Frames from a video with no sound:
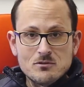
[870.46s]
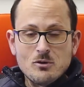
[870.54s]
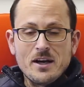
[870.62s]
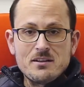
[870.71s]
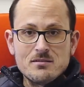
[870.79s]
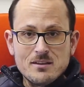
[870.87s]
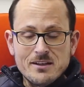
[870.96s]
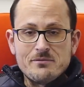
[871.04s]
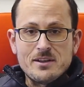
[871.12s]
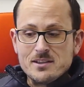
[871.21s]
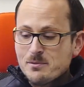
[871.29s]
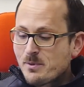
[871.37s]
great
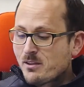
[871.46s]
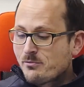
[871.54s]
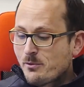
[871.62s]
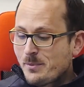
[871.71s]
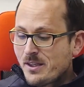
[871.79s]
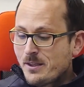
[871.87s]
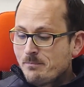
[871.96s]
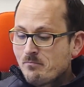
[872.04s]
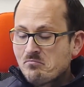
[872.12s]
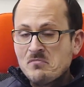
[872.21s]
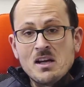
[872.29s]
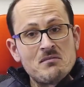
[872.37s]
investment for me.
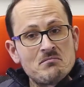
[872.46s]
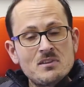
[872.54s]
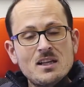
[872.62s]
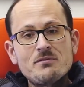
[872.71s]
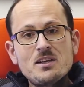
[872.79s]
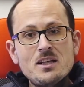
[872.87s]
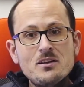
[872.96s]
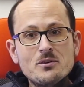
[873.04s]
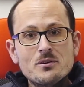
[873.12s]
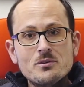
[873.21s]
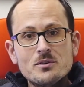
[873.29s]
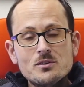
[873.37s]
Love to hear
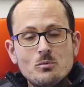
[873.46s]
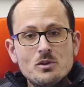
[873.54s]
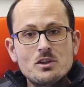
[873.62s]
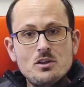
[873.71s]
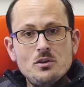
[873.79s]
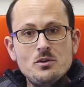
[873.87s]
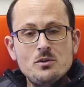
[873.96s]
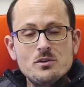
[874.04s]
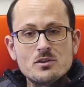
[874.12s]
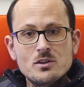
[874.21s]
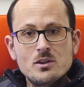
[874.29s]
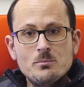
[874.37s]
your thoughts. What do you
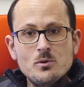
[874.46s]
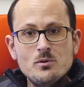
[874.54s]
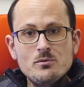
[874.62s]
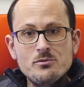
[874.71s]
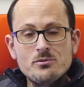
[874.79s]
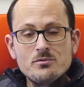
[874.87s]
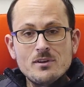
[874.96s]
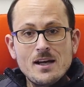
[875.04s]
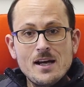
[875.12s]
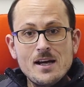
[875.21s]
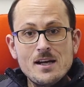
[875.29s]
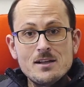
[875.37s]
use on the move?
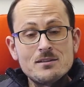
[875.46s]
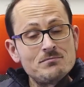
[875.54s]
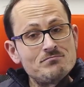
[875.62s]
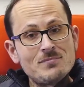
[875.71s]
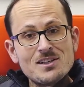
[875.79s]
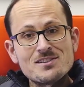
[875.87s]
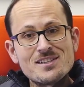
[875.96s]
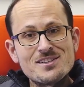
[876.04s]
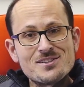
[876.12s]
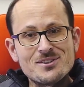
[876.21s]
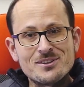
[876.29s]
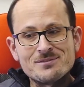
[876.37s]
And I'll see
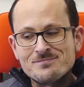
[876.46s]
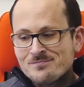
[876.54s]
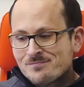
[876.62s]
you soon.